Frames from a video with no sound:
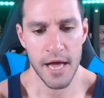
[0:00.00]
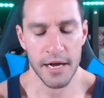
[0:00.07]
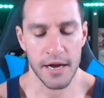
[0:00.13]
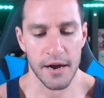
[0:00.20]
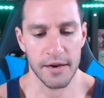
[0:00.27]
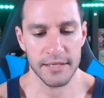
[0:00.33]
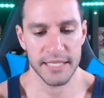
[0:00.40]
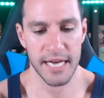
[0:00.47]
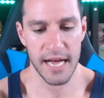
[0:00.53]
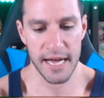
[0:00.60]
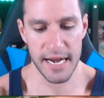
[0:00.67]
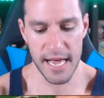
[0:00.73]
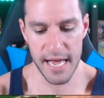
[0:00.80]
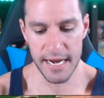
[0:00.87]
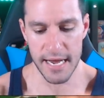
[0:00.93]

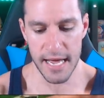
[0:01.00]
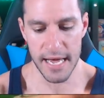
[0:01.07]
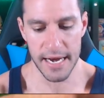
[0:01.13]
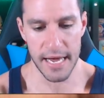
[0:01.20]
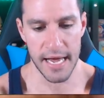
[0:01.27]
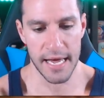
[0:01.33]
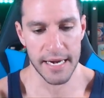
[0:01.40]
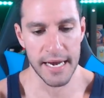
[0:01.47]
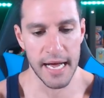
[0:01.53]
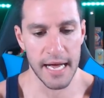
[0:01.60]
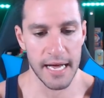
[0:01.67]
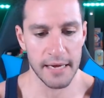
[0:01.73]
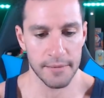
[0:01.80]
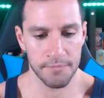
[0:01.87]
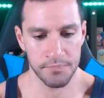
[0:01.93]
Kartana, Na Na
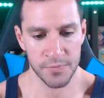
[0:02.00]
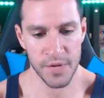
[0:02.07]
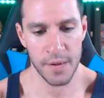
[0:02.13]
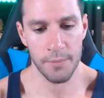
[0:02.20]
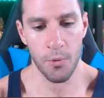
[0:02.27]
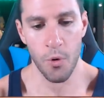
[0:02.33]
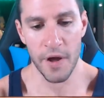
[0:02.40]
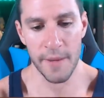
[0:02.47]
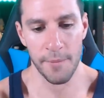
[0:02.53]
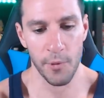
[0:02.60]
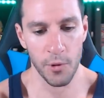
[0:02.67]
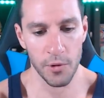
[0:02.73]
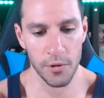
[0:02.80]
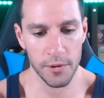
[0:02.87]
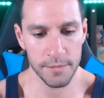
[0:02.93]
Na,
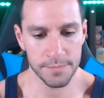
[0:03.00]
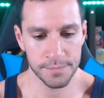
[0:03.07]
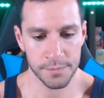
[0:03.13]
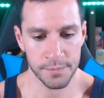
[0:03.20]
Poipole,